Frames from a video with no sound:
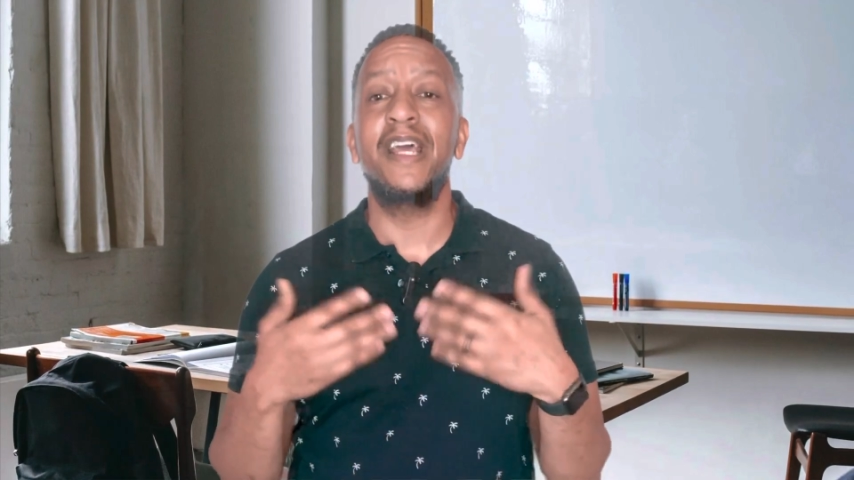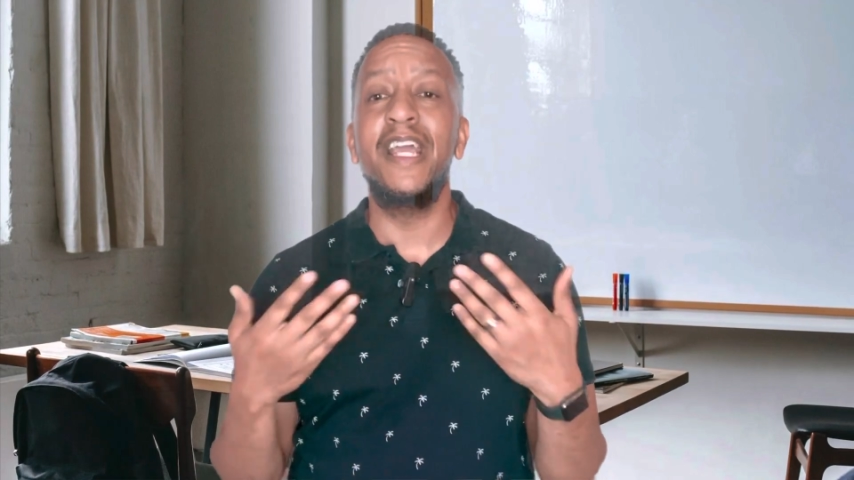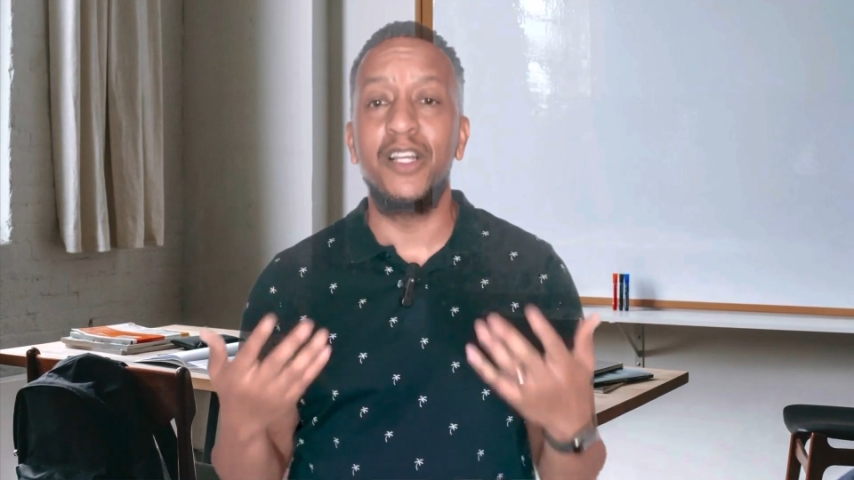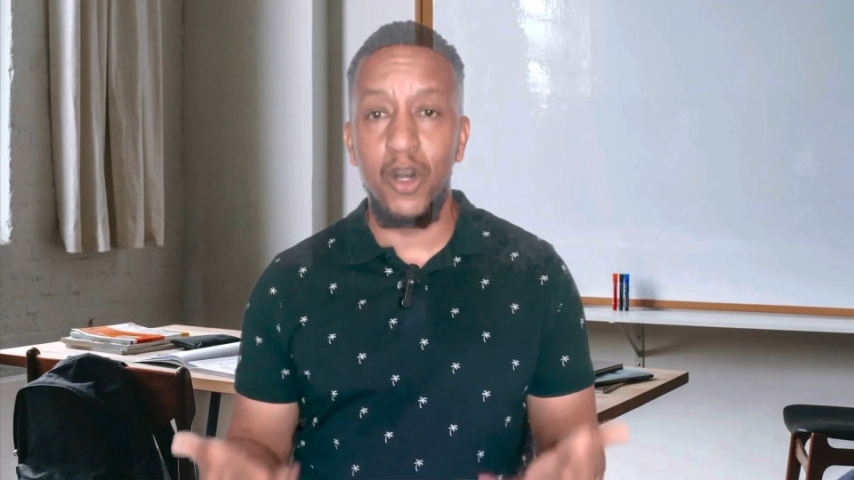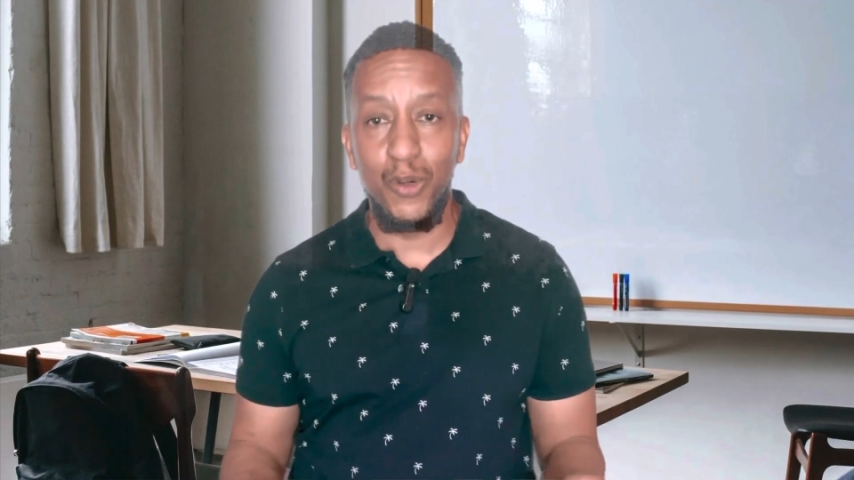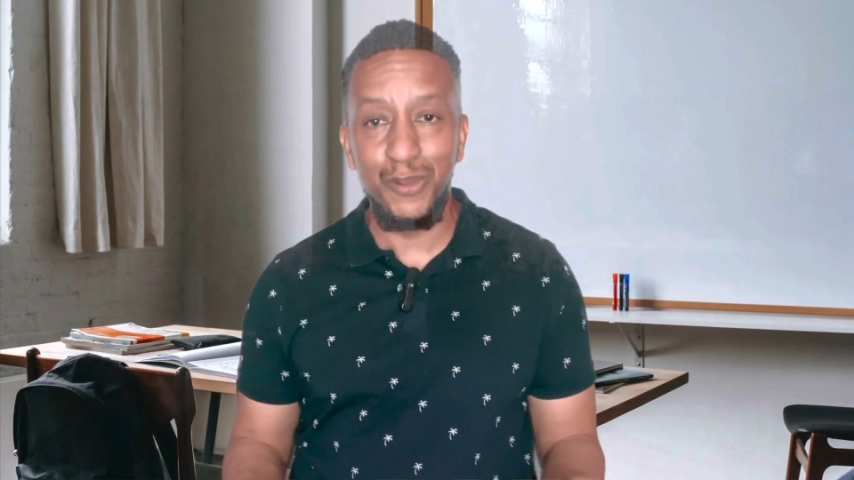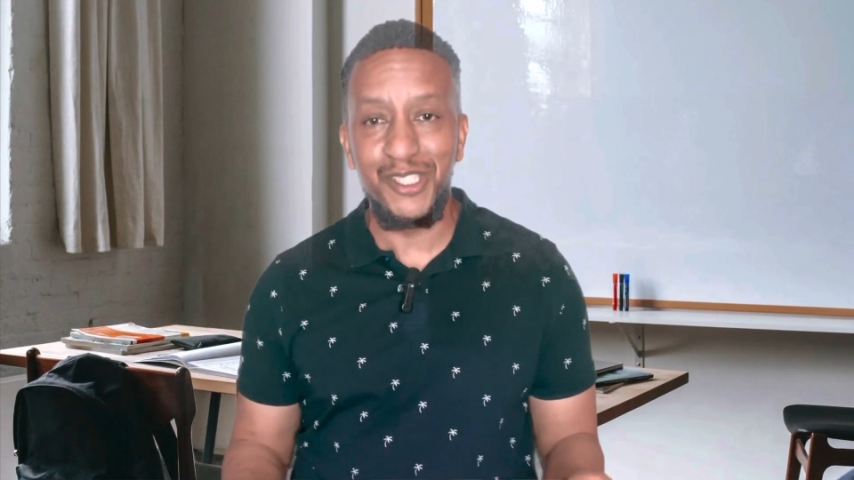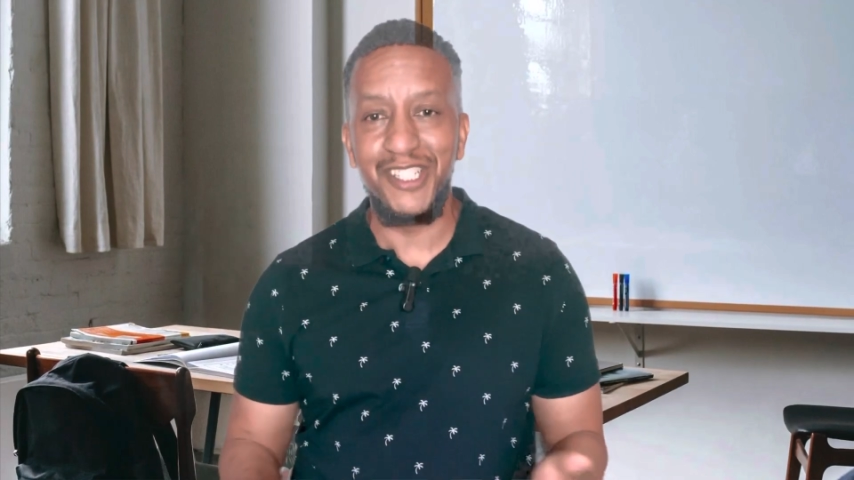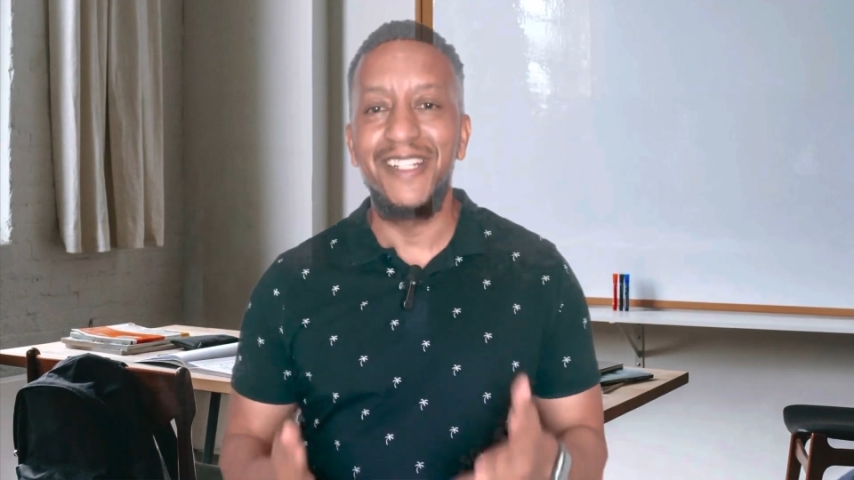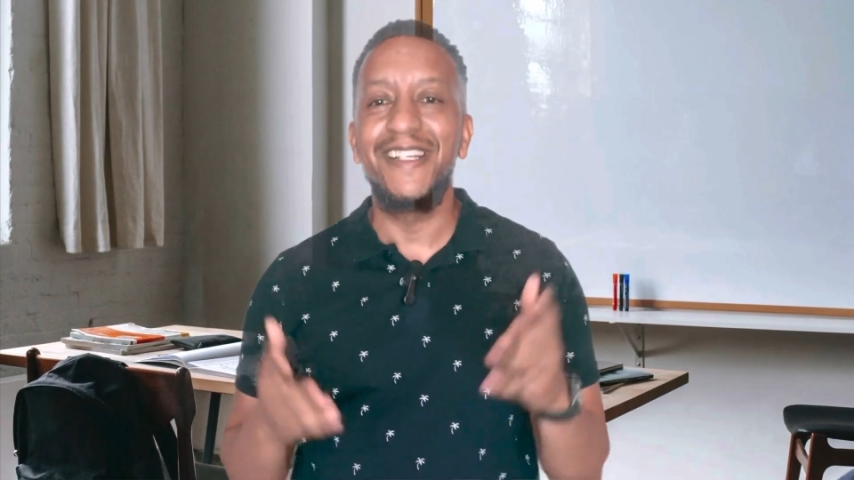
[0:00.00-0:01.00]
a
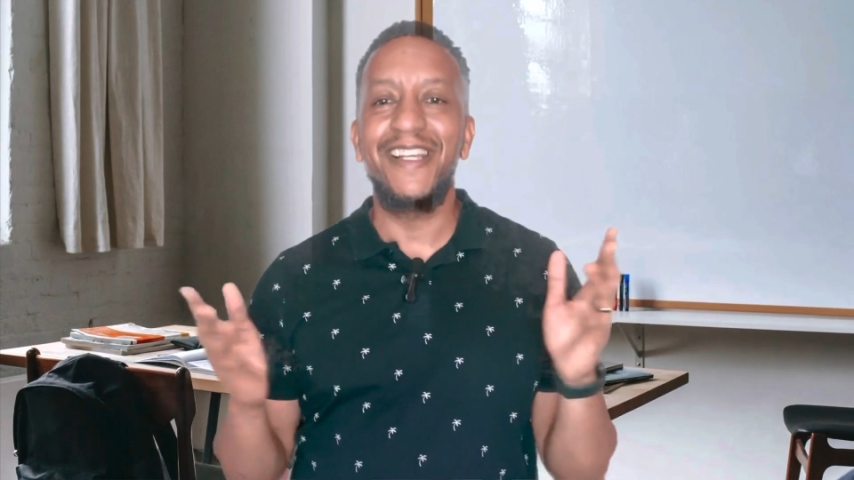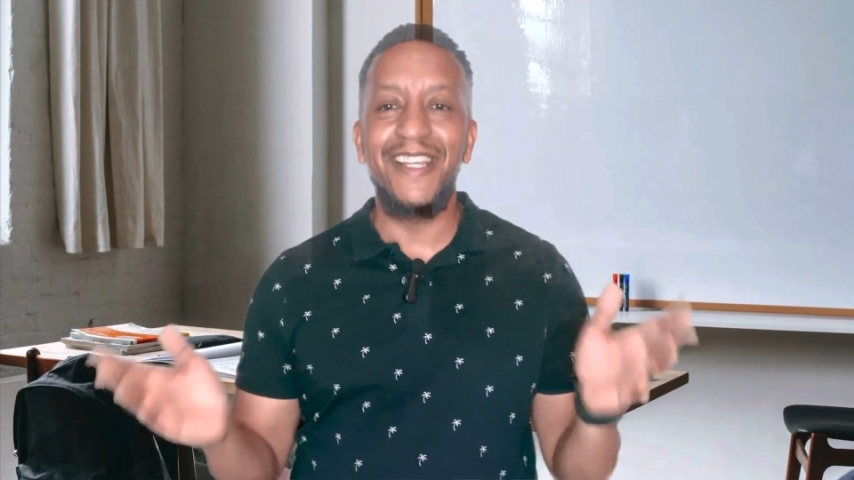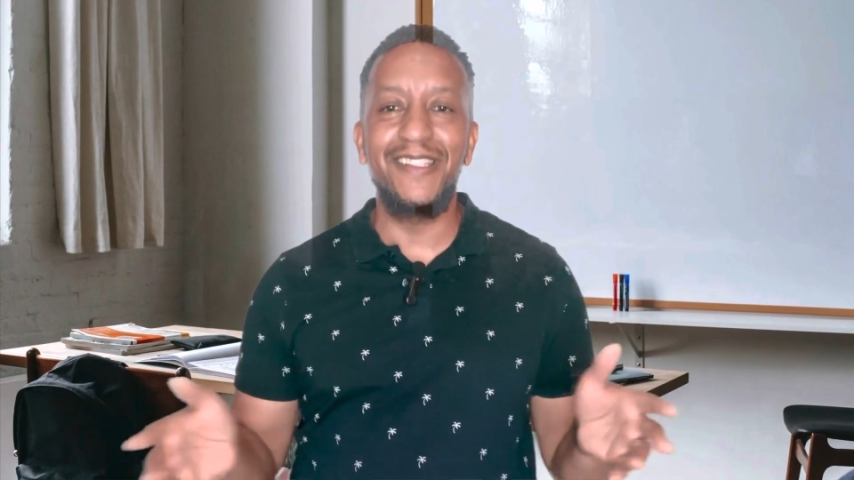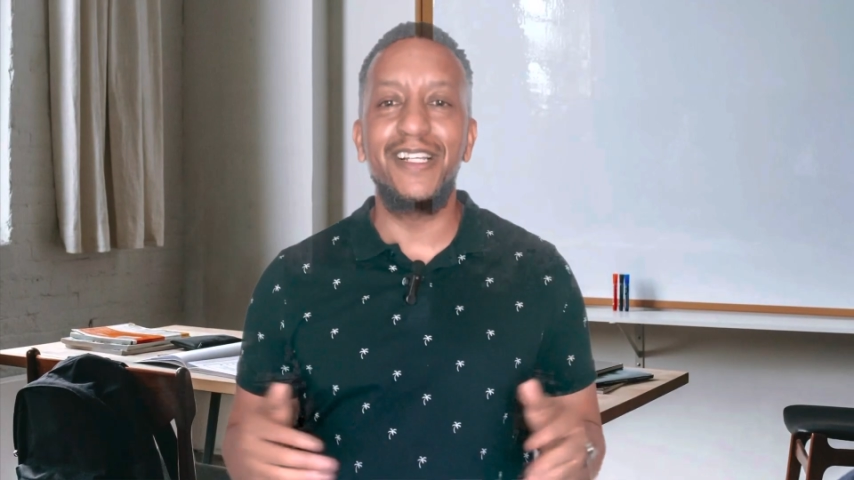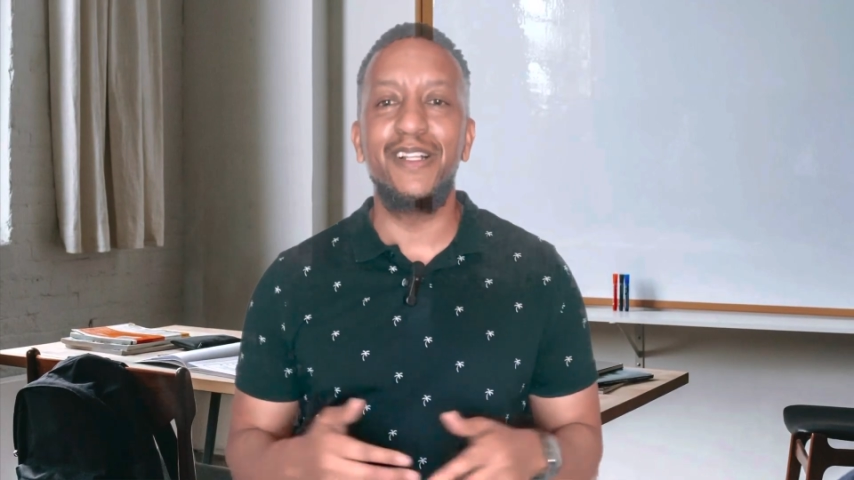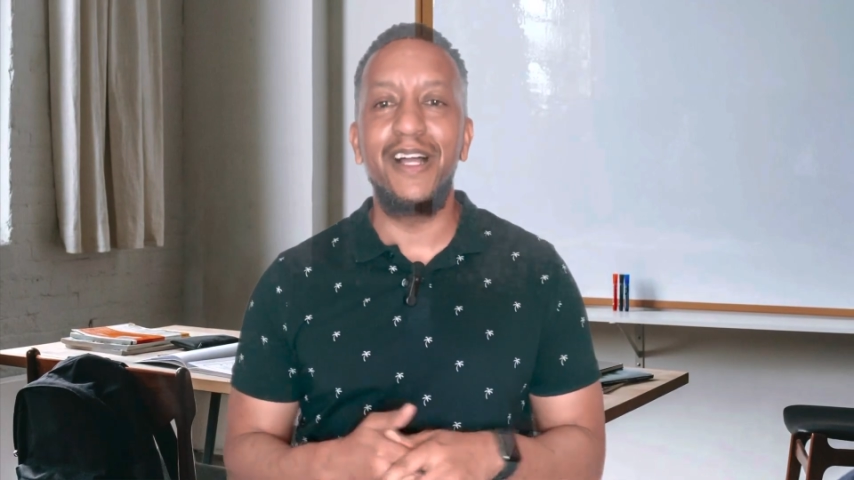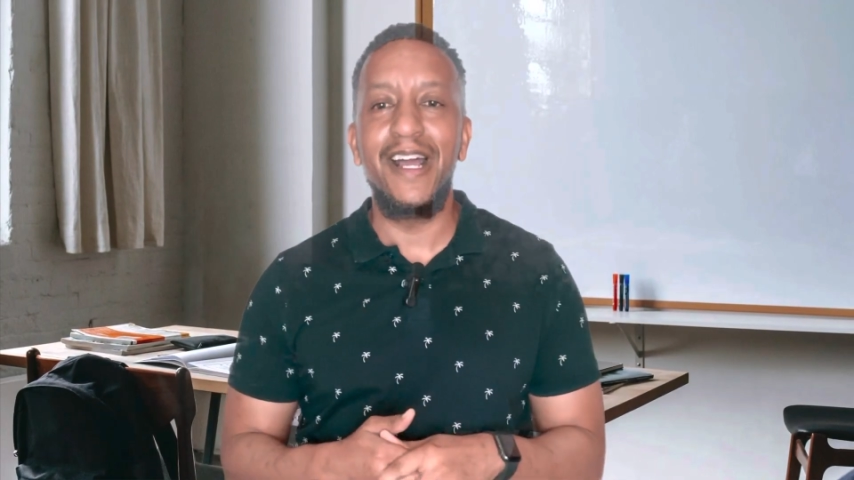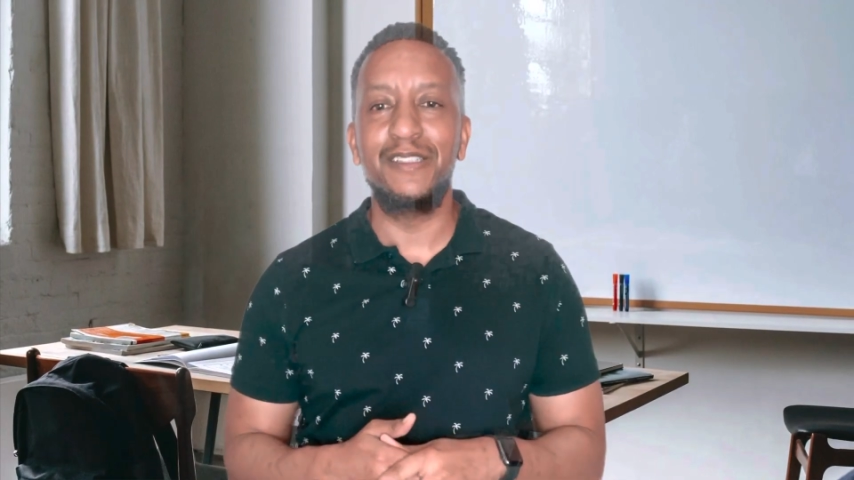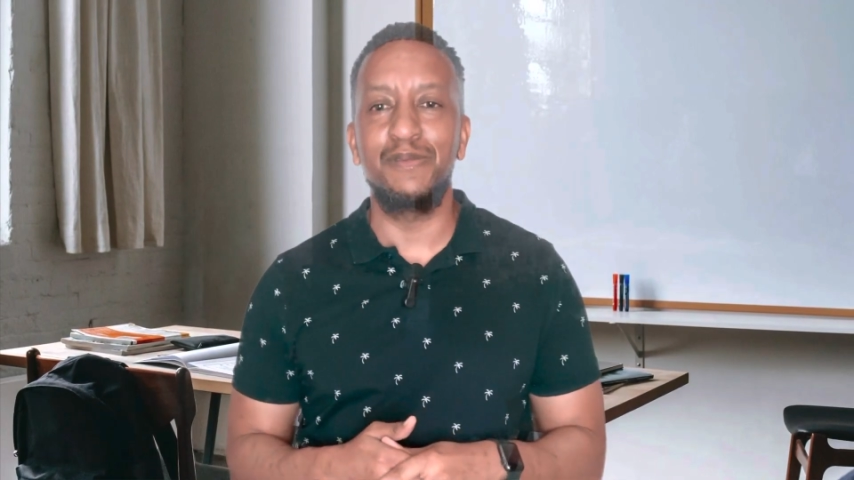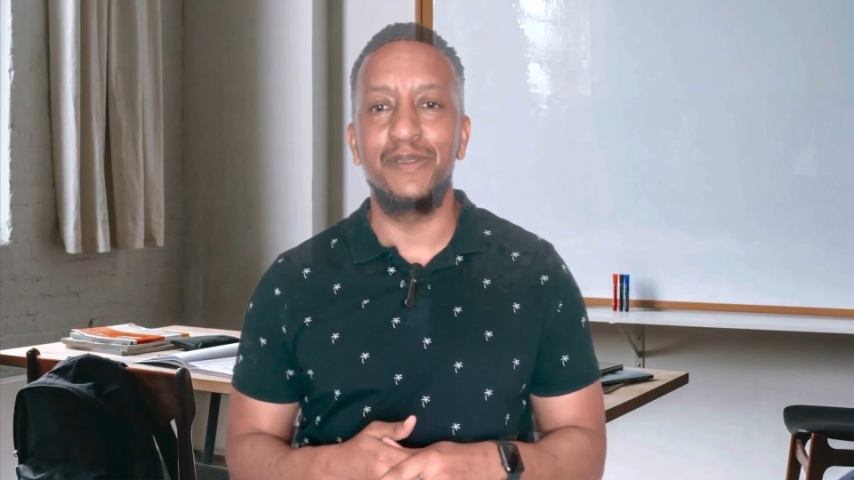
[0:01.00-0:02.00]
coach in the
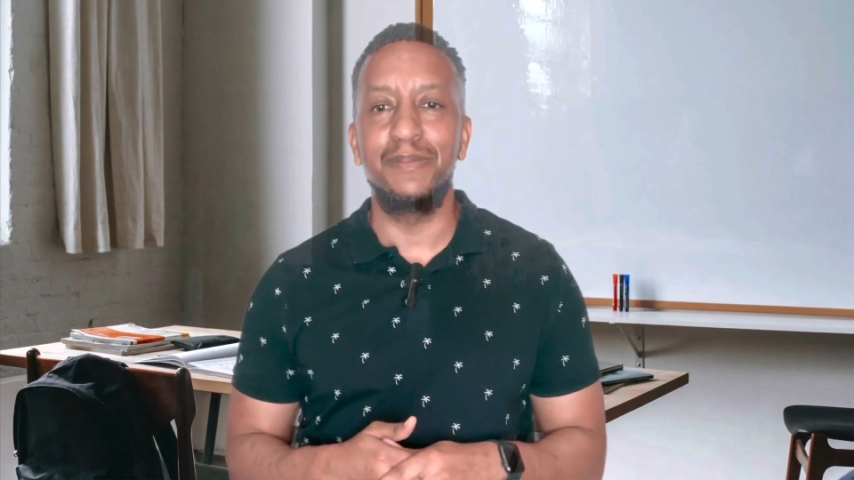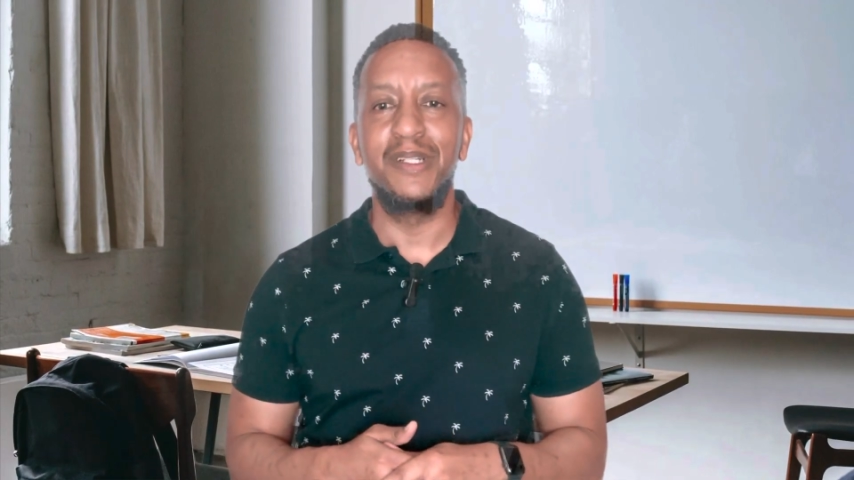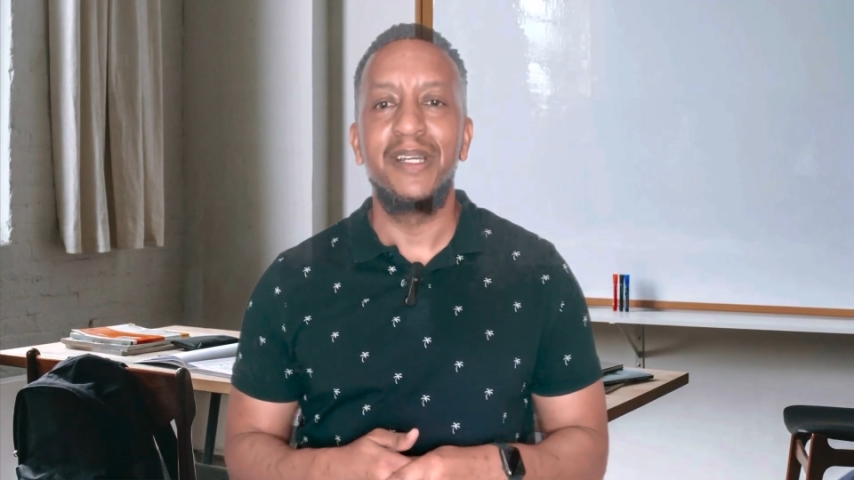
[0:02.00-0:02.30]
classroom.